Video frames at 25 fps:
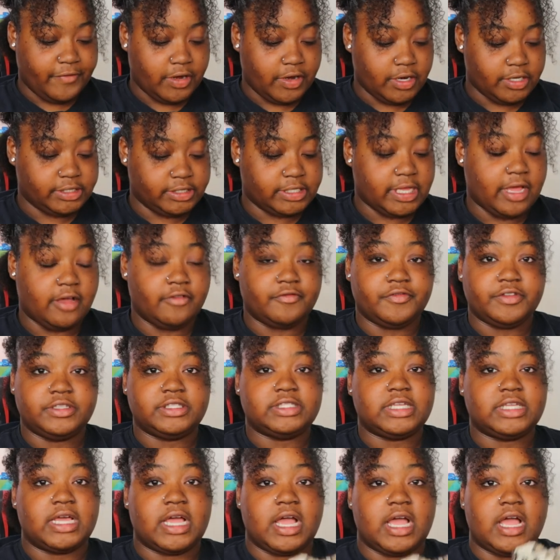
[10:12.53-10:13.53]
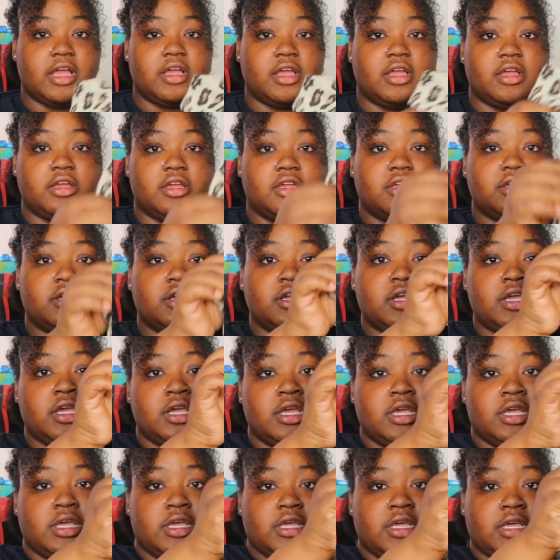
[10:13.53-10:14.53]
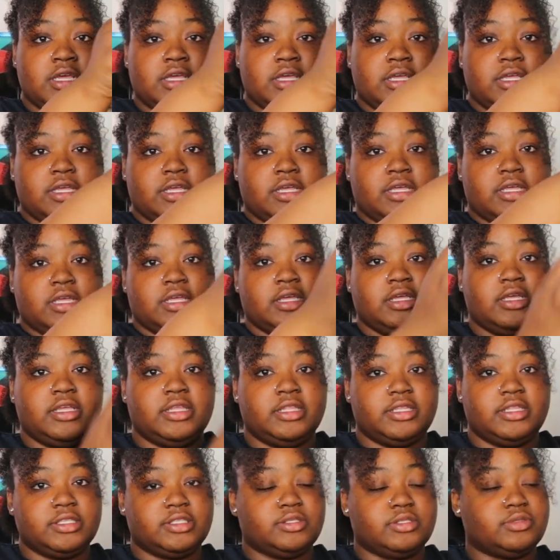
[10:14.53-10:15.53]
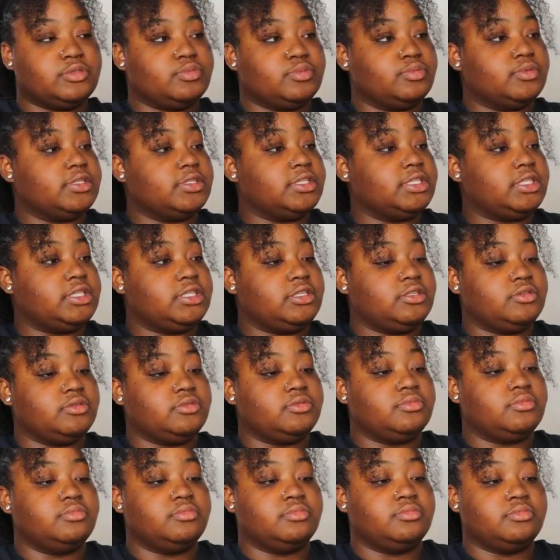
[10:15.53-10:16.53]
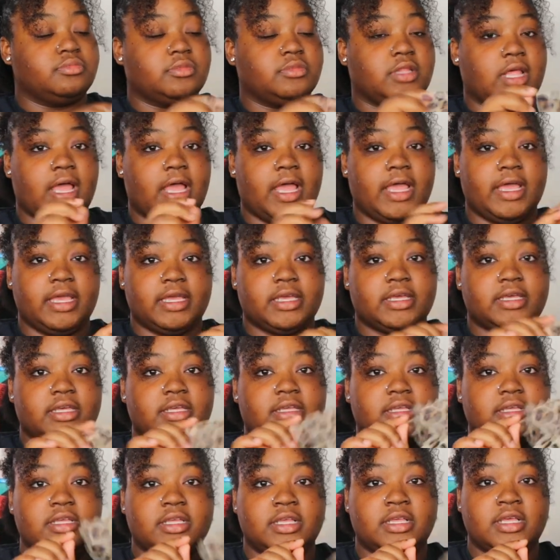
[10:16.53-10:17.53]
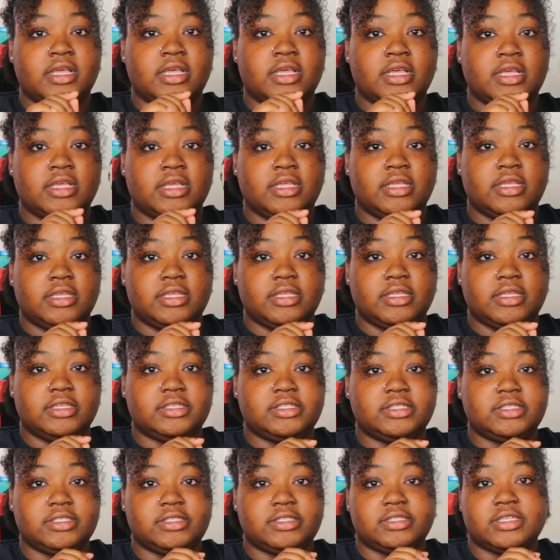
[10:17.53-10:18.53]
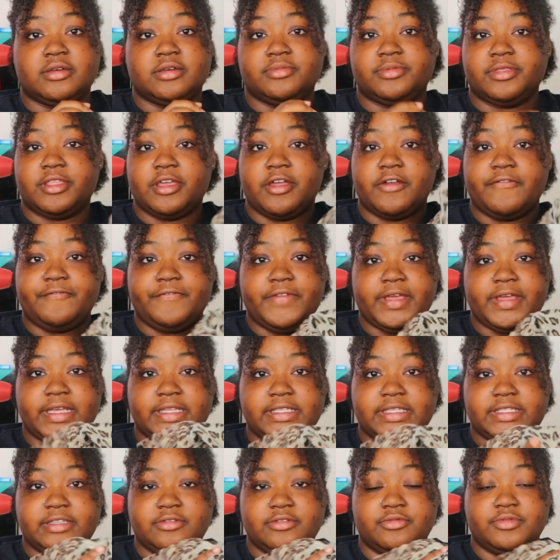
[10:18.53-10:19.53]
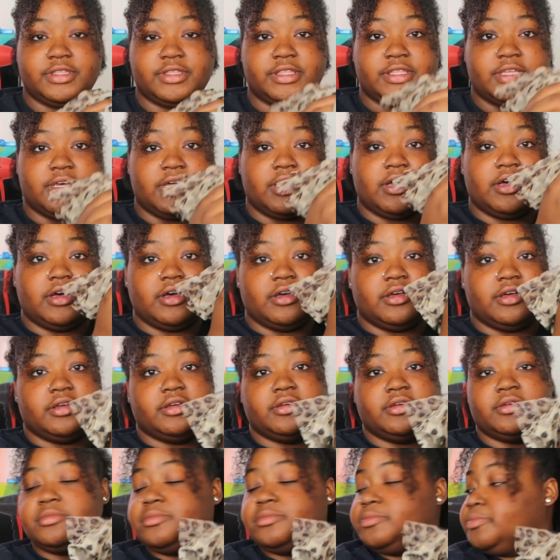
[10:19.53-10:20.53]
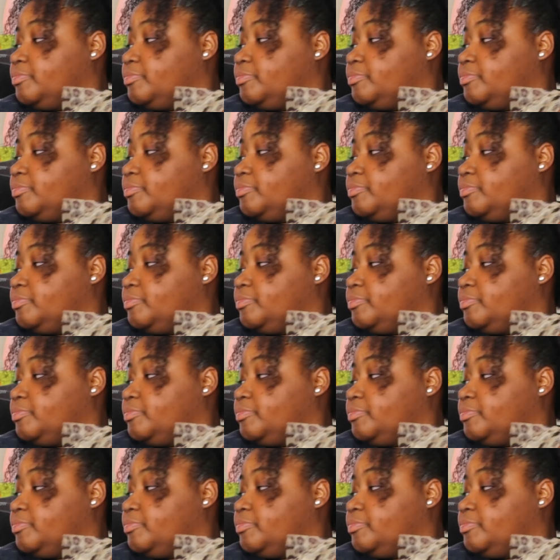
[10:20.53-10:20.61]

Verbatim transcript: first outfits i got her this was really cute like this is up there fancy with the um,